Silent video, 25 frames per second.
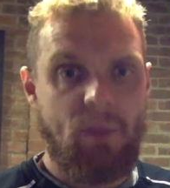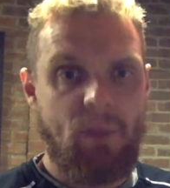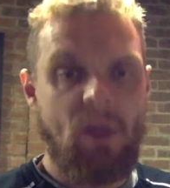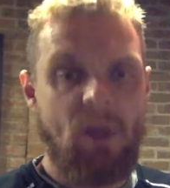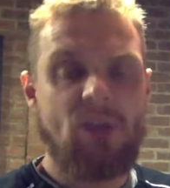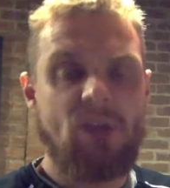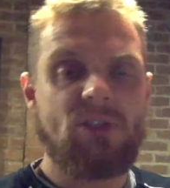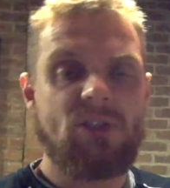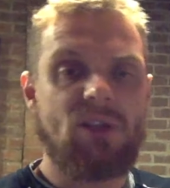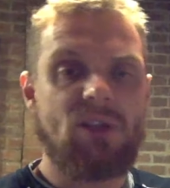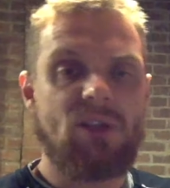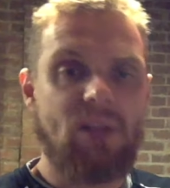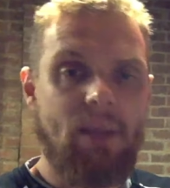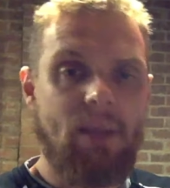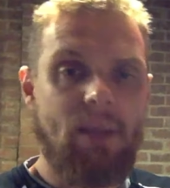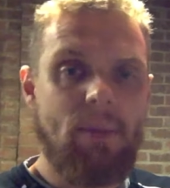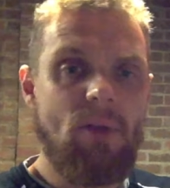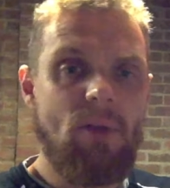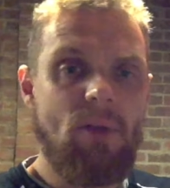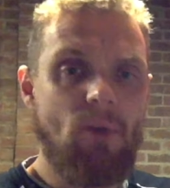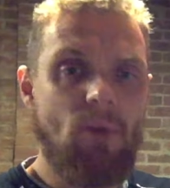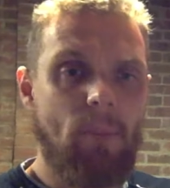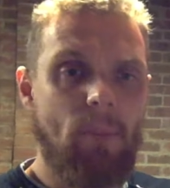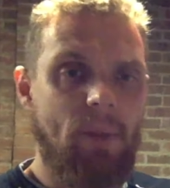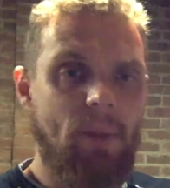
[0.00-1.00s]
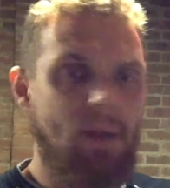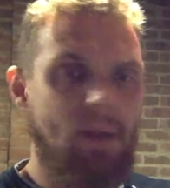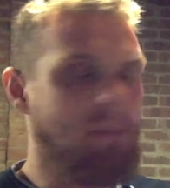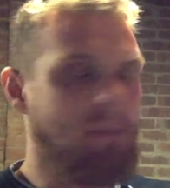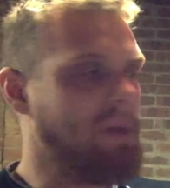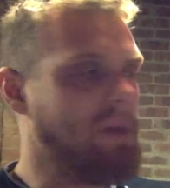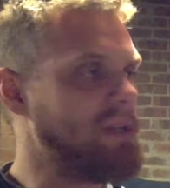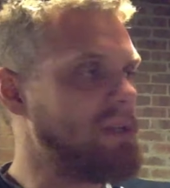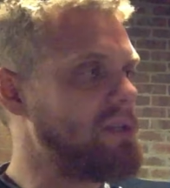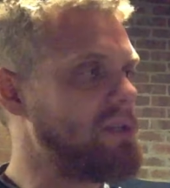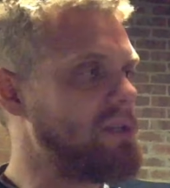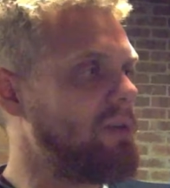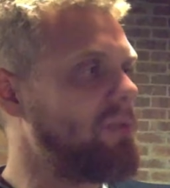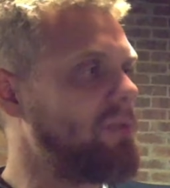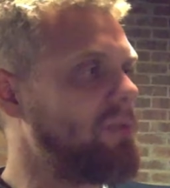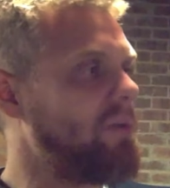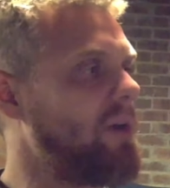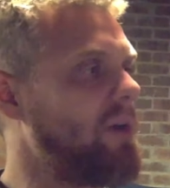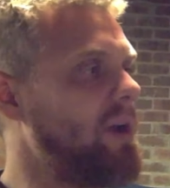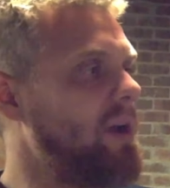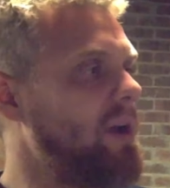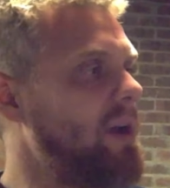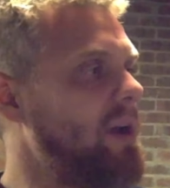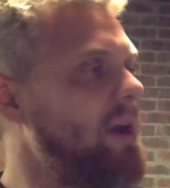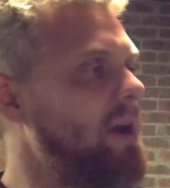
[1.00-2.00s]
So let me repeat myself
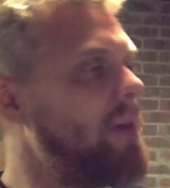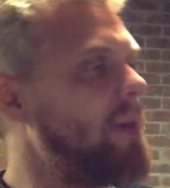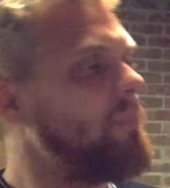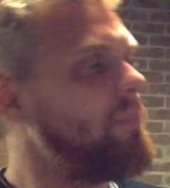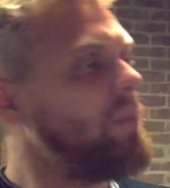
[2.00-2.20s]
right now.